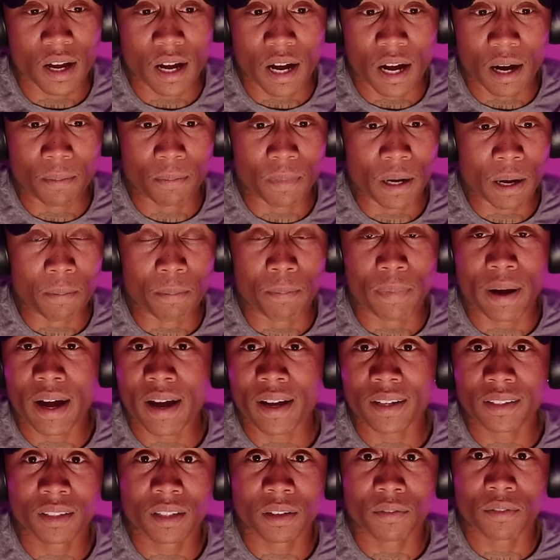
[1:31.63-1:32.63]
I'm, I'm
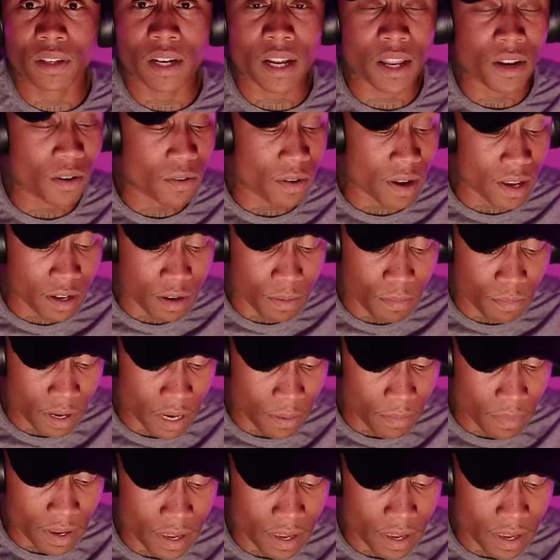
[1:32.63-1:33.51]
buying stuff that I know ain't gonna bring